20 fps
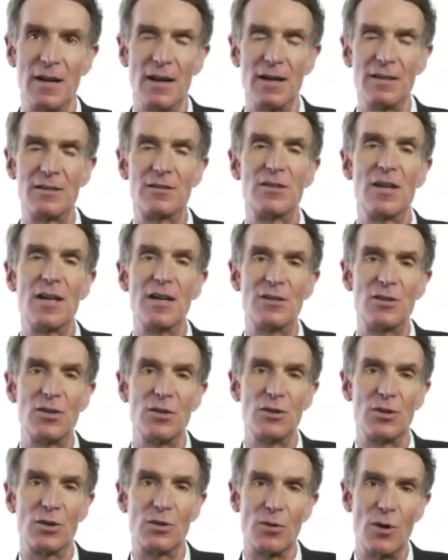I say to
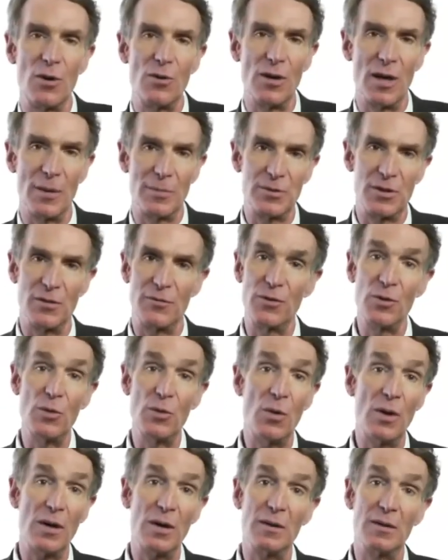the grown-ups, if you
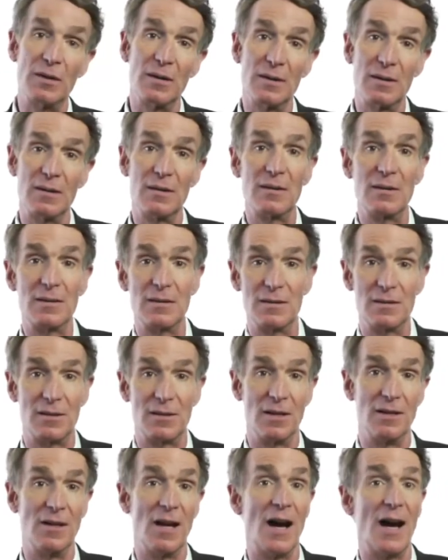want to
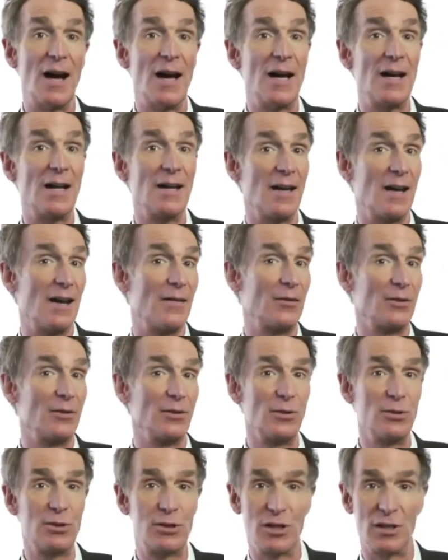deny
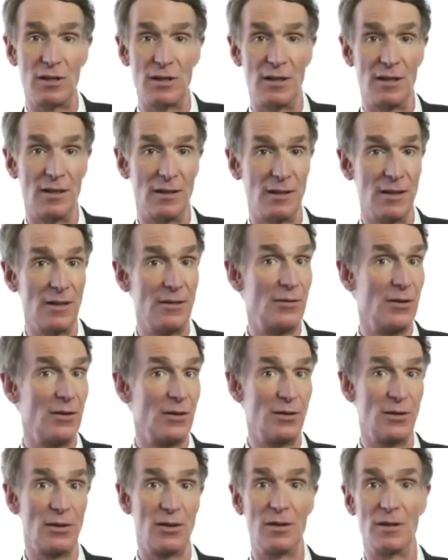evolution and live in
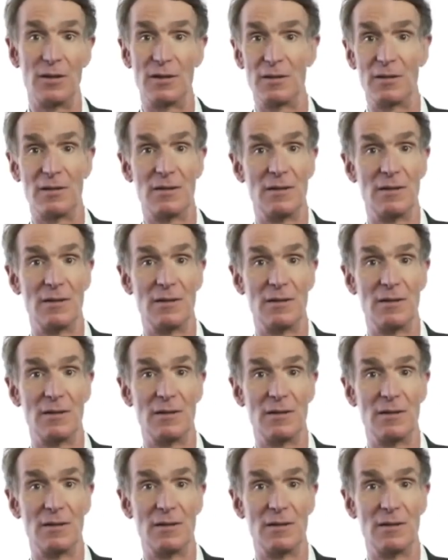your